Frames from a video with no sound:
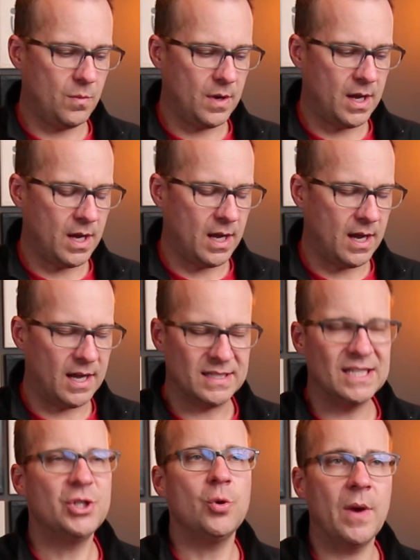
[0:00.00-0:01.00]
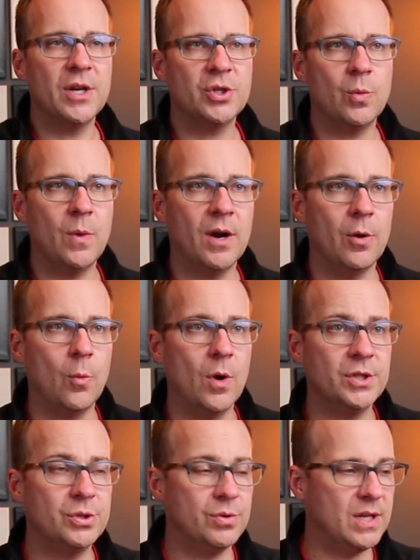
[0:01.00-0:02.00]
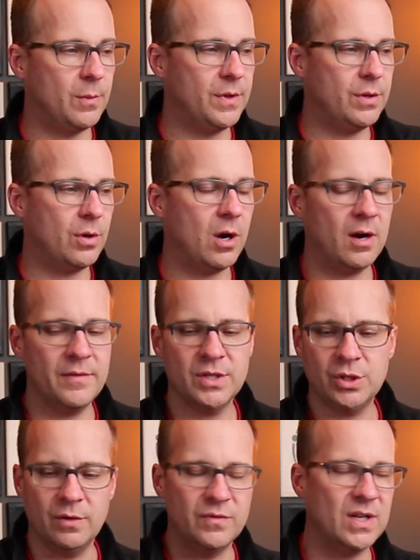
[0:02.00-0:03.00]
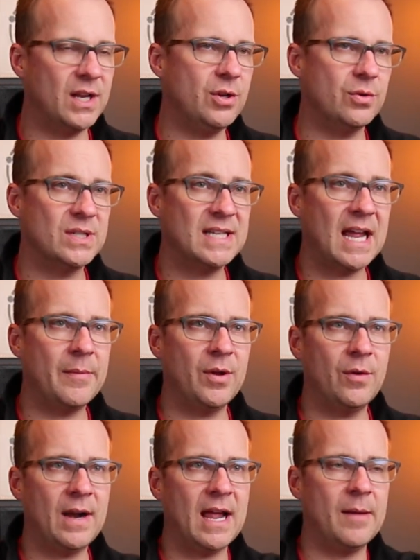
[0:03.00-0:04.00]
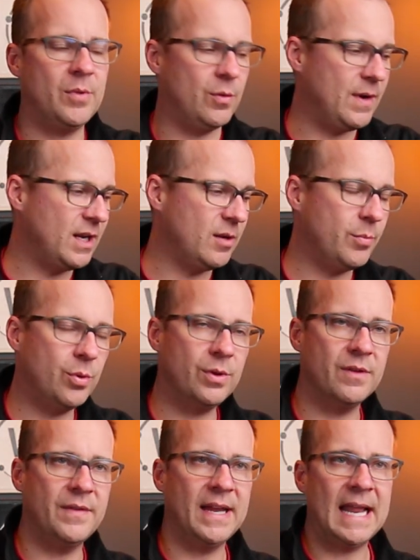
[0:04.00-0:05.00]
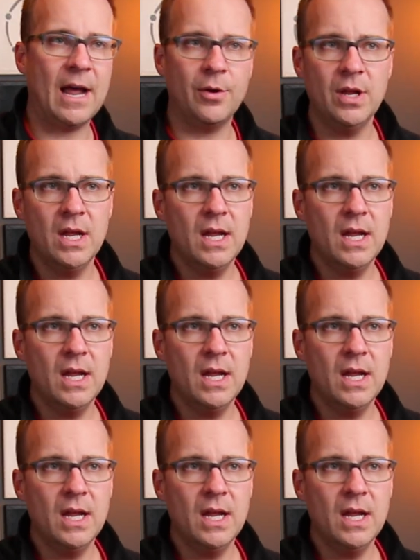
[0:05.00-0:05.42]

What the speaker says: a situation where once you're done with your harvest, you've done your stab and grab, you're ready to pull the vein out,